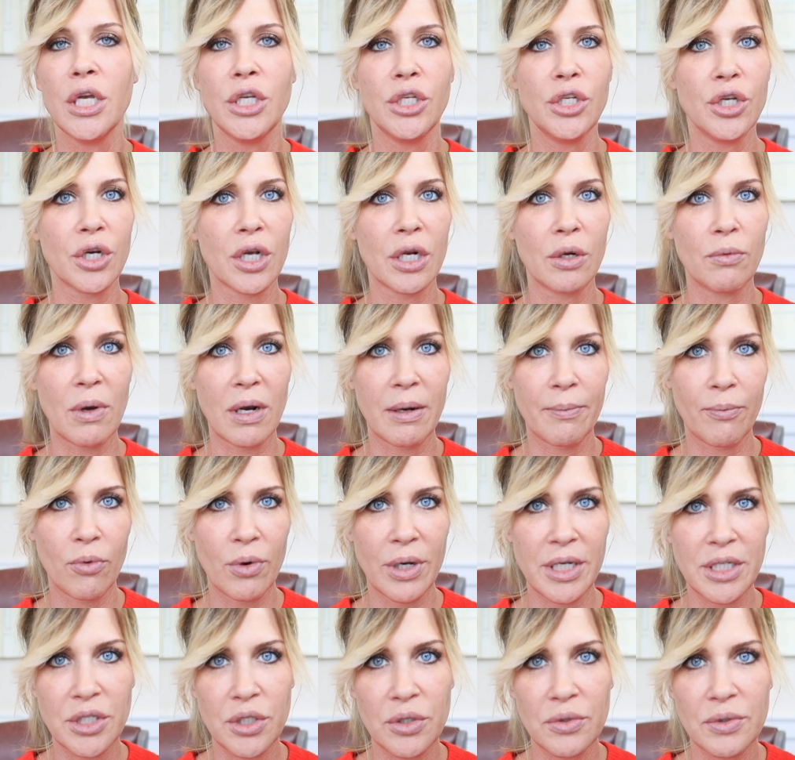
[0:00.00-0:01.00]
you're gonna want a
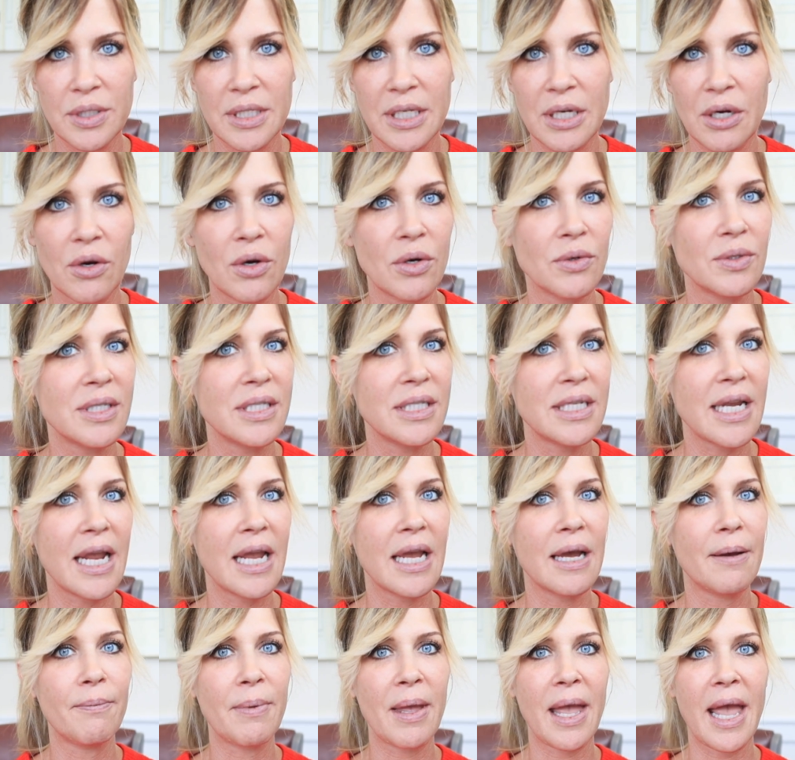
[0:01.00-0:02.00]
0.20
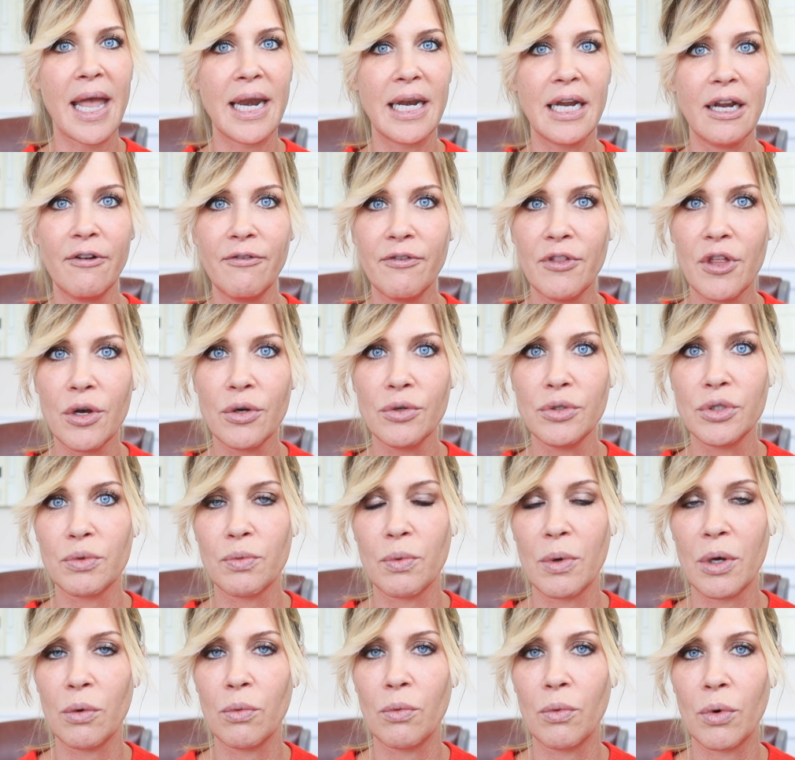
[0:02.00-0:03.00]
stamp, any of those
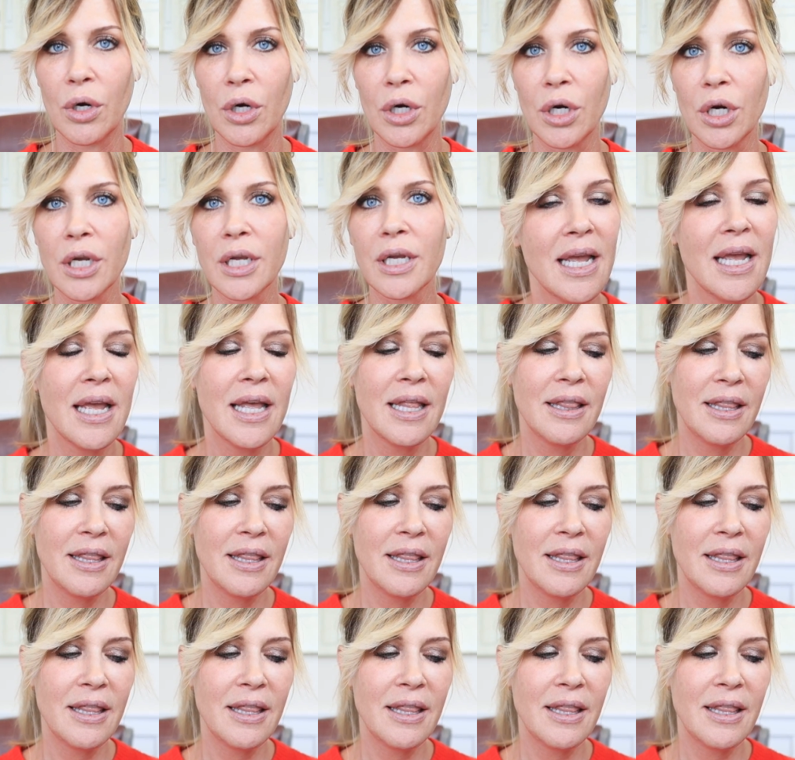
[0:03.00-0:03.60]
will work.